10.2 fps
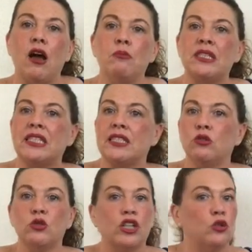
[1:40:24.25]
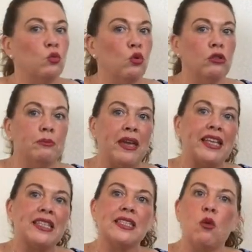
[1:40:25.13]
silk and wool
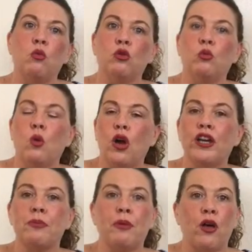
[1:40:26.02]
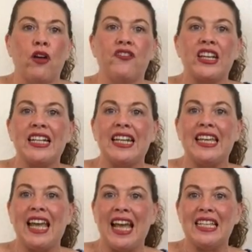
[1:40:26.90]
mix will work
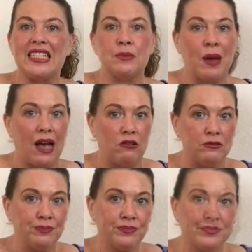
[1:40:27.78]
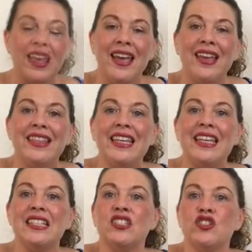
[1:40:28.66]
perfectly as well.
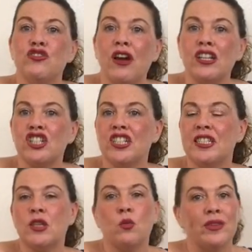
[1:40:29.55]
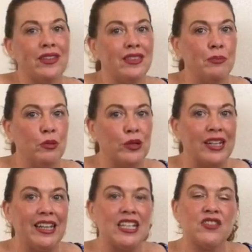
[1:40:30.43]
The instructions within the
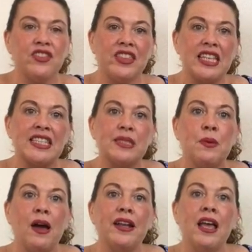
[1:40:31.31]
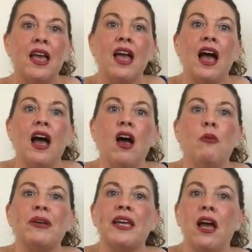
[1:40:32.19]
booklet for this one
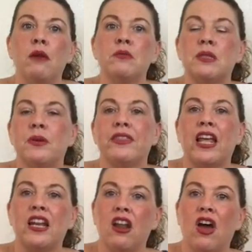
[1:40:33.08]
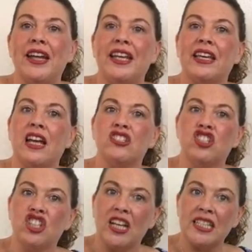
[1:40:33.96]
comes with lining
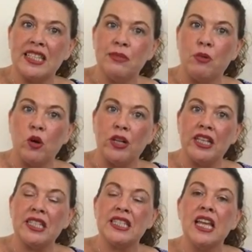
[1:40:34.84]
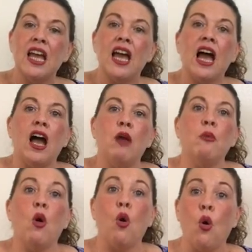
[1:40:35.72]
just the bodice
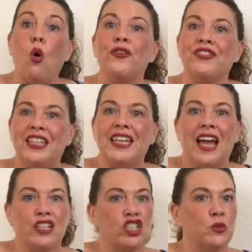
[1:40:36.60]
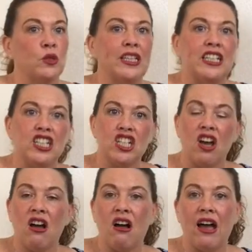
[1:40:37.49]
or the actual
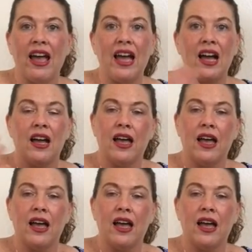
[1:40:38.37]
entire